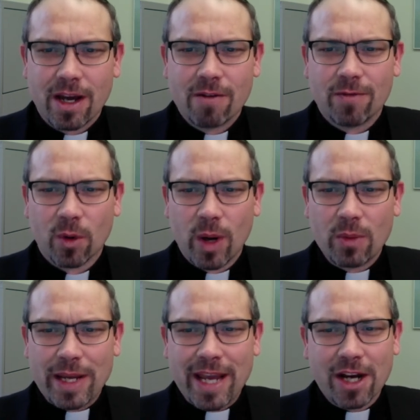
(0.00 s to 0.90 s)
For when
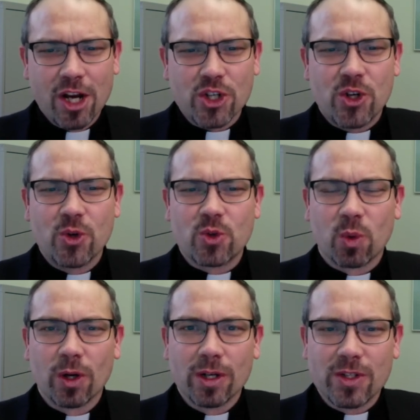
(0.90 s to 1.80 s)
we cannot choose
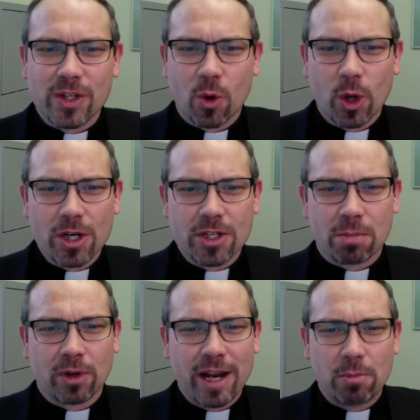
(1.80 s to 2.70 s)
words in order to
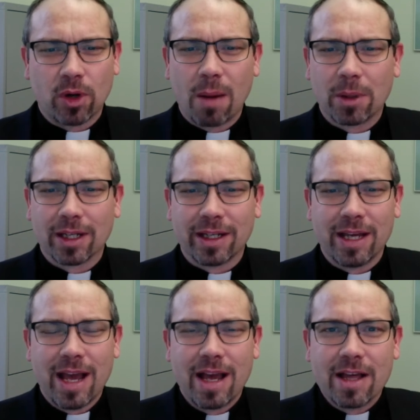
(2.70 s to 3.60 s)
pray properly,
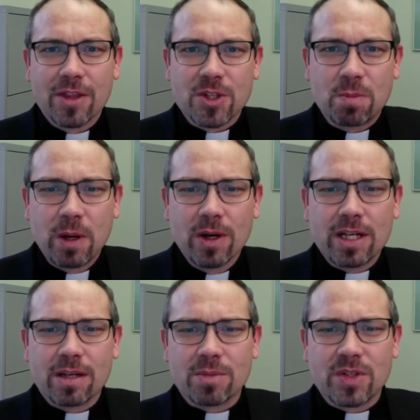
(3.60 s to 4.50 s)
the Spirit
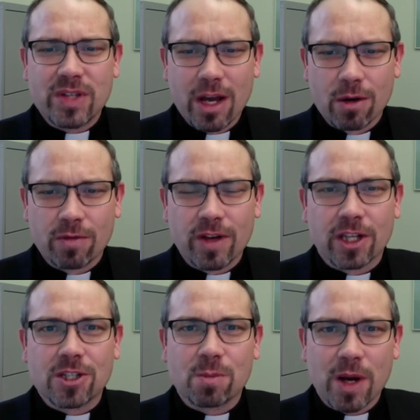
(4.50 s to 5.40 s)
himself
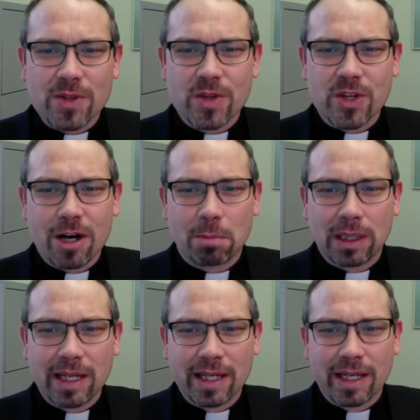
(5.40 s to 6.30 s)
expresses our
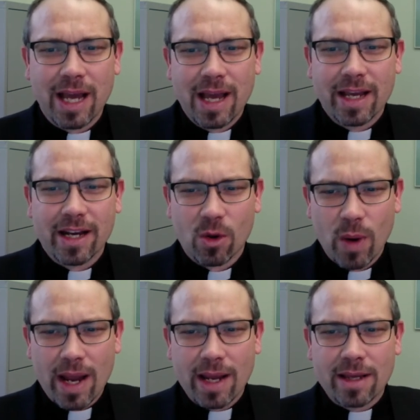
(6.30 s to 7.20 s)
plea in a
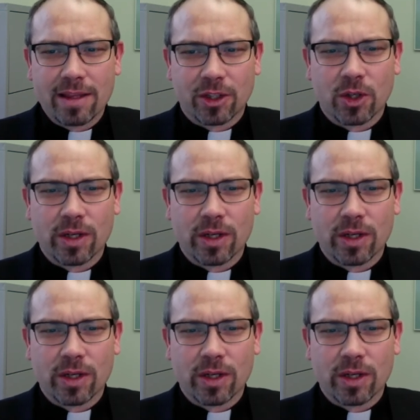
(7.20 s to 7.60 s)
way that could